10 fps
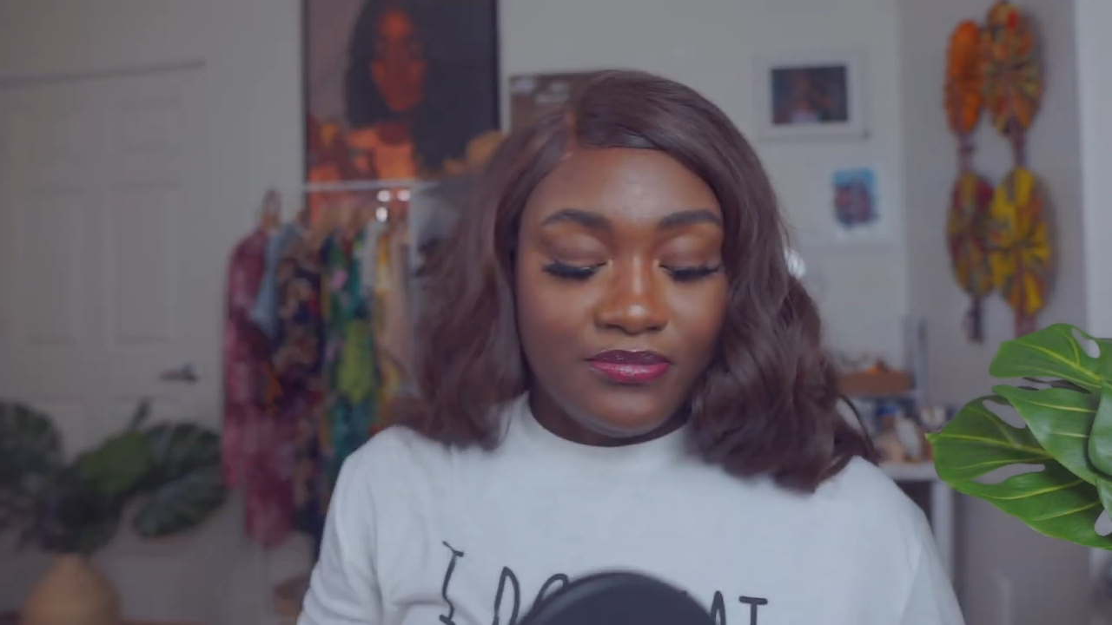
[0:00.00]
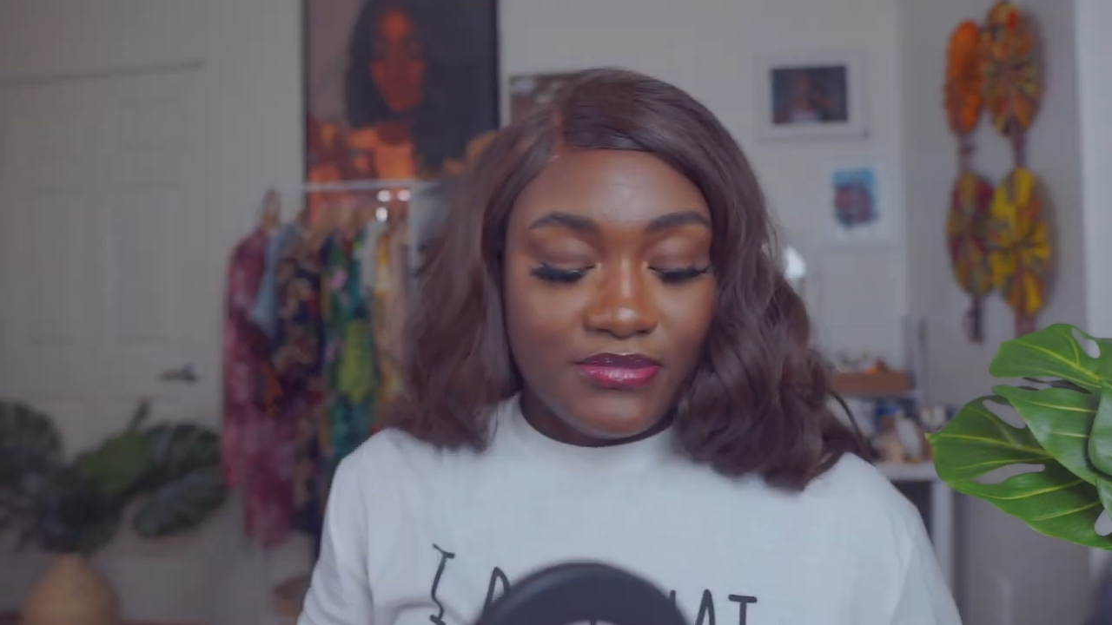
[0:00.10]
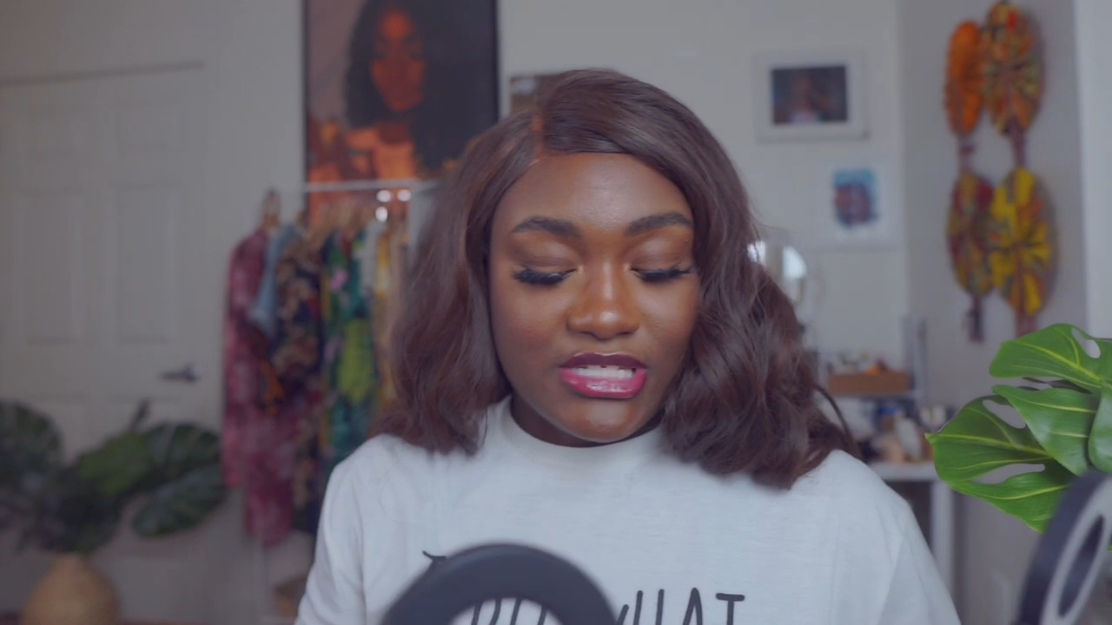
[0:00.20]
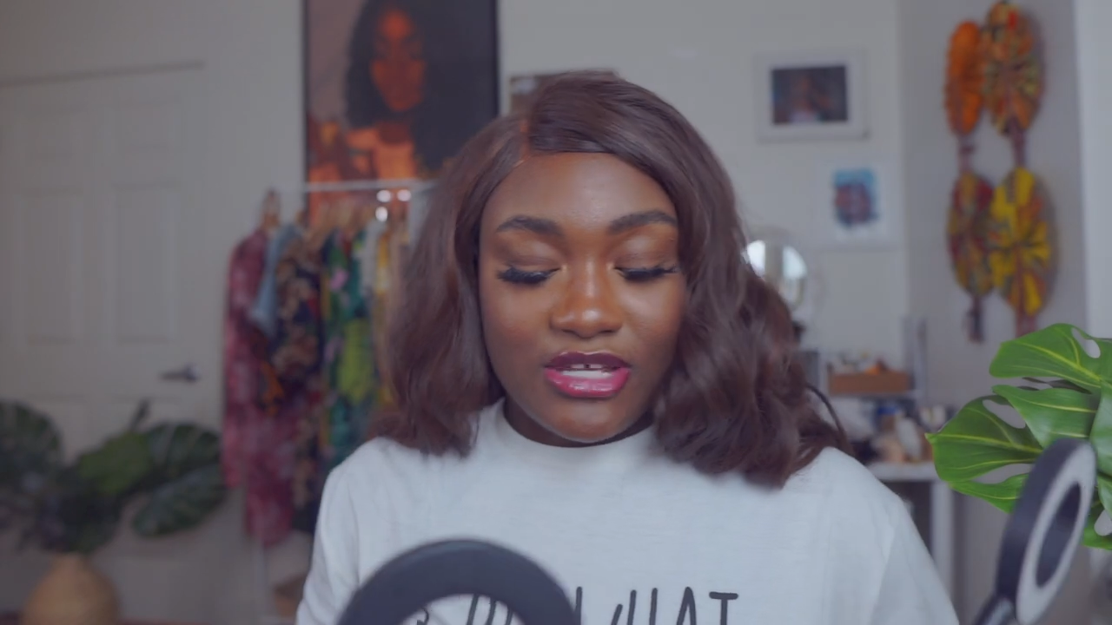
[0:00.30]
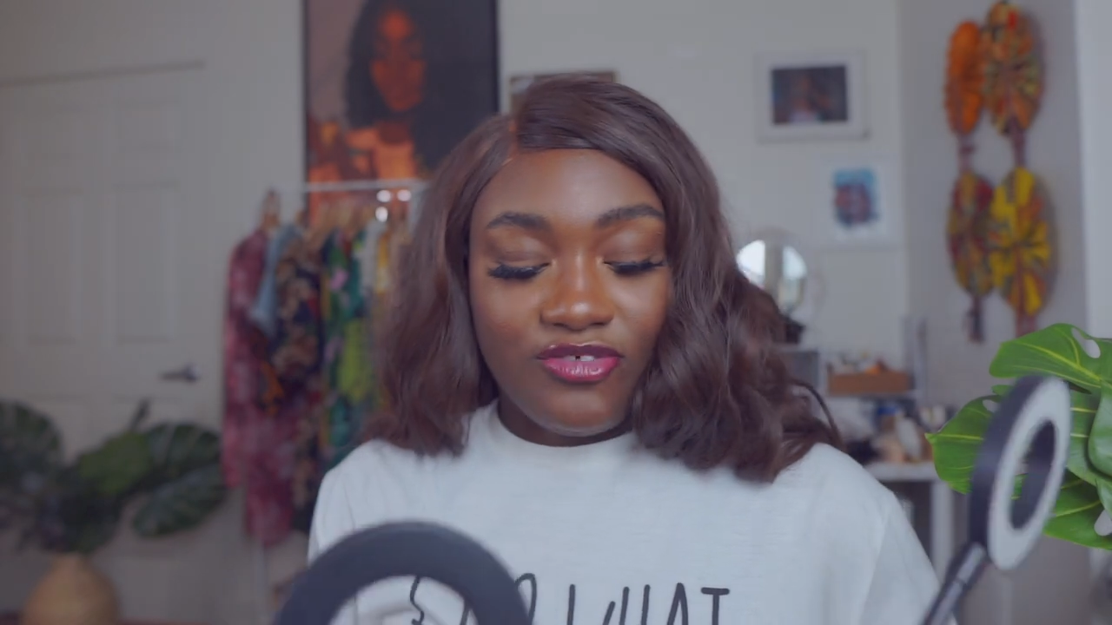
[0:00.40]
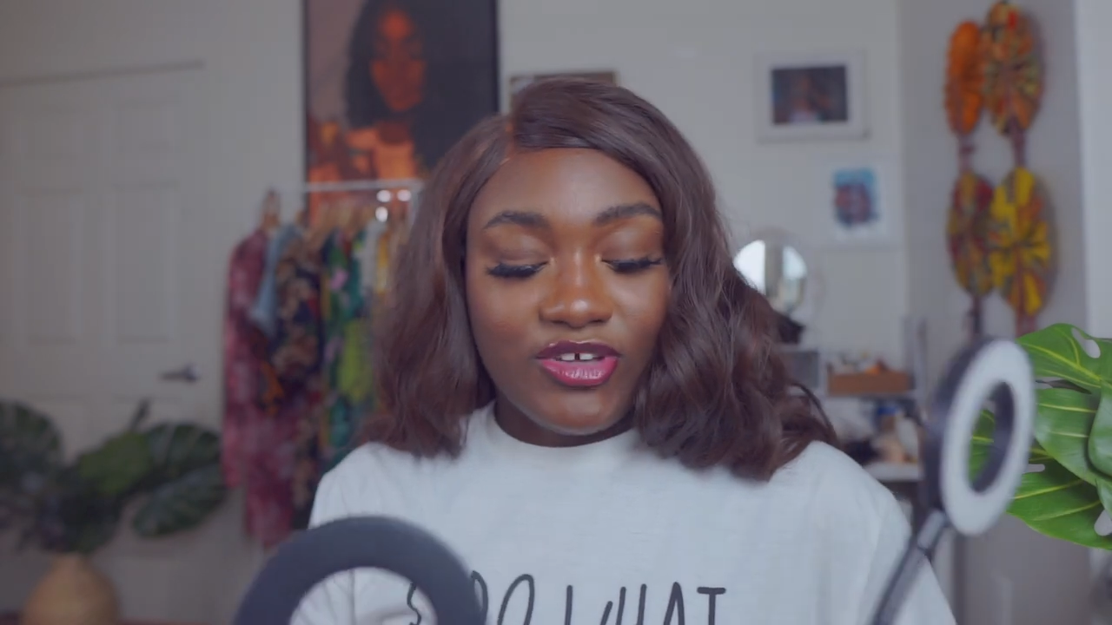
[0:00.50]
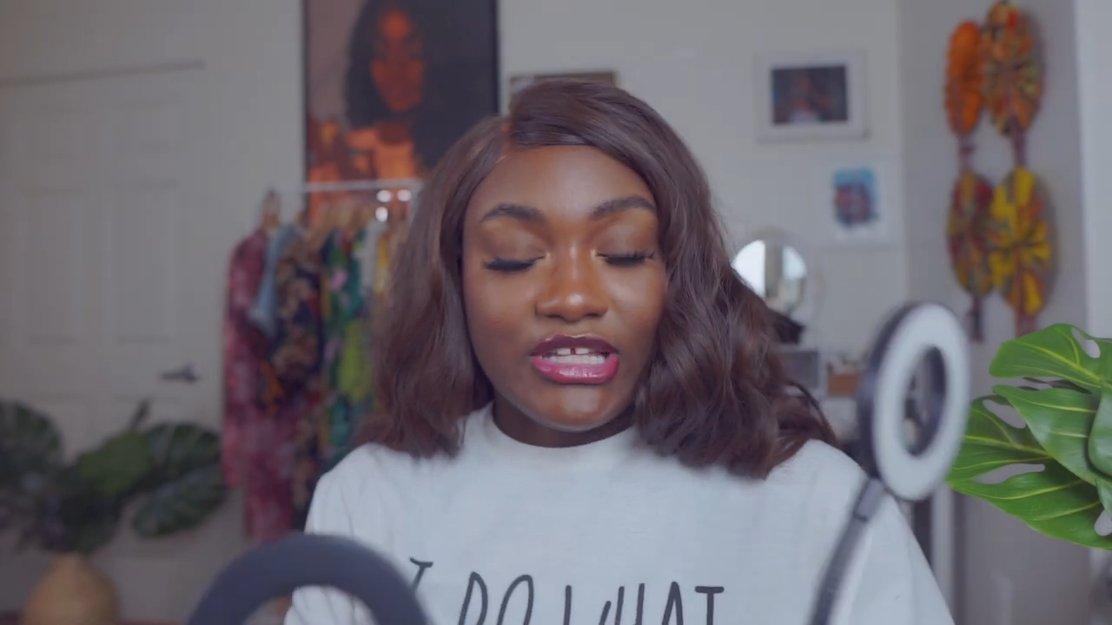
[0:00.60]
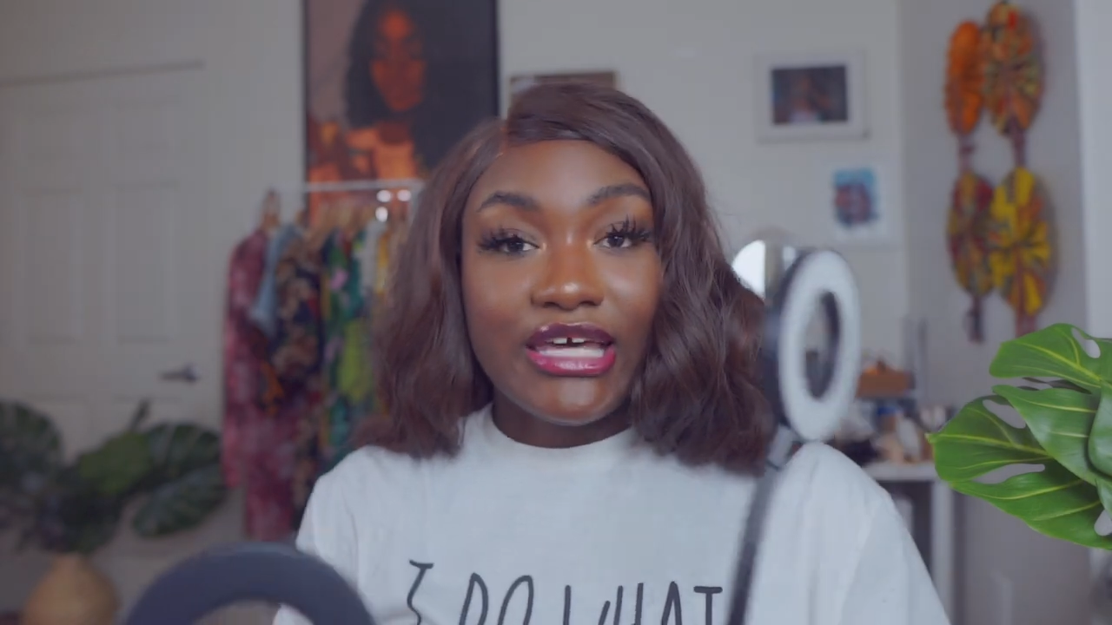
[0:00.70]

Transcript: selfie